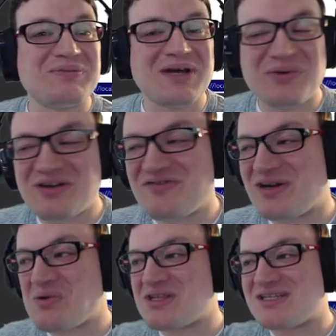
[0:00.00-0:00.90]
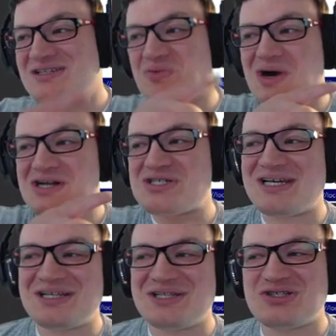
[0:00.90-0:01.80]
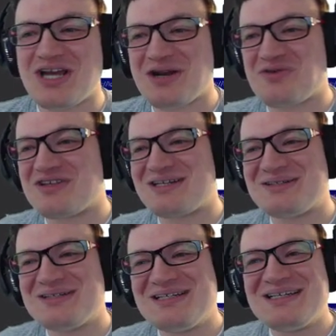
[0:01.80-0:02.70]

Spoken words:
by the way, for anyone that didn't watch that in the chat over there.